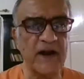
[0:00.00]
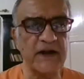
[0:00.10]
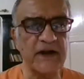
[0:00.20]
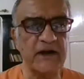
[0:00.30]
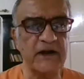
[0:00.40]

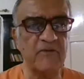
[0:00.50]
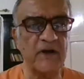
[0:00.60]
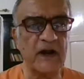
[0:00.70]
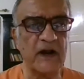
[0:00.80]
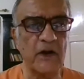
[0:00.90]
Because I
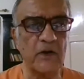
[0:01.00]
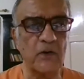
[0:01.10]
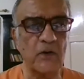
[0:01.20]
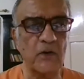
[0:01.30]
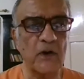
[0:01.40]
find it
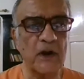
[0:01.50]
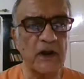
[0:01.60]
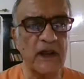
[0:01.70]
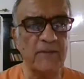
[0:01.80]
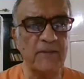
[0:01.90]
difficult
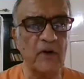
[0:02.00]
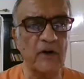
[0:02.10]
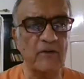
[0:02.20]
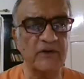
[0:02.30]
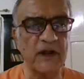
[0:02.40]
to keep
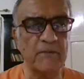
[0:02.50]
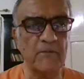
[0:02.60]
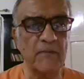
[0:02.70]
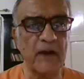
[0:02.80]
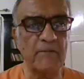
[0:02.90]
all of them
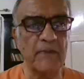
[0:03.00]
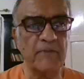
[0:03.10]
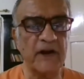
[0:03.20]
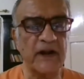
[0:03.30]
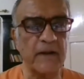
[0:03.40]
in my
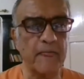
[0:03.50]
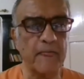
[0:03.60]
memory.